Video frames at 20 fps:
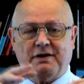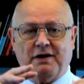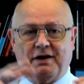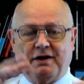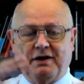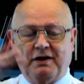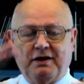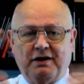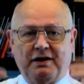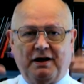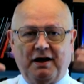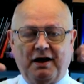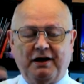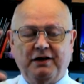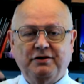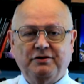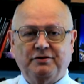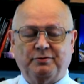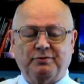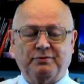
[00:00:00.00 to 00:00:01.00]

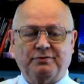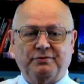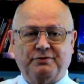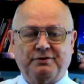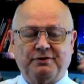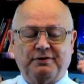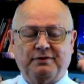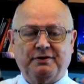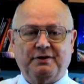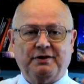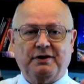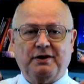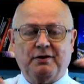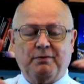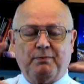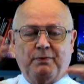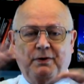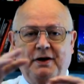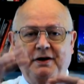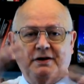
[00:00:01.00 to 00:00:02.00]
angels
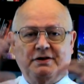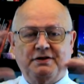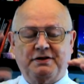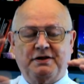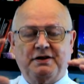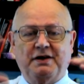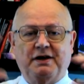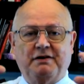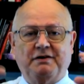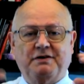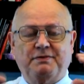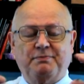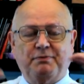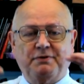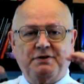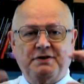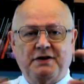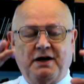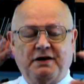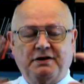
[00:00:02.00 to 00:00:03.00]
placed there as
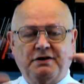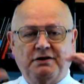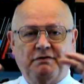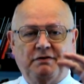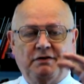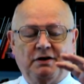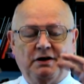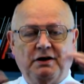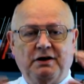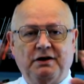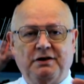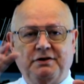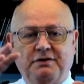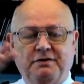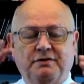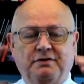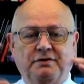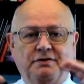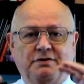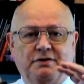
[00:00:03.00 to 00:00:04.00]
protective
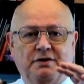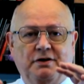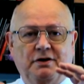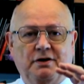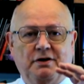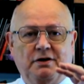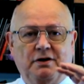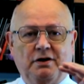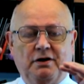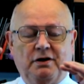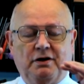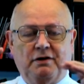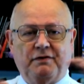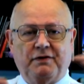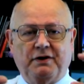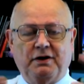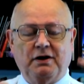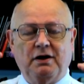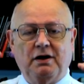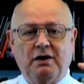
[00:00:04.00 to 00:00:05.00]
guardians of
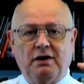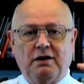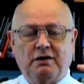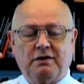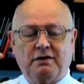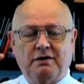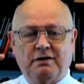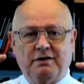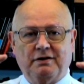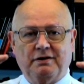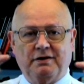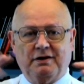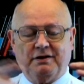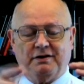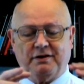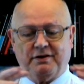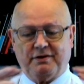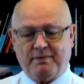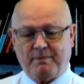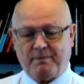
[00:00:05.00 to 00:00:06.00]
the Ark.
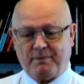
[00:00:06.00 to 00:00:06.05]
And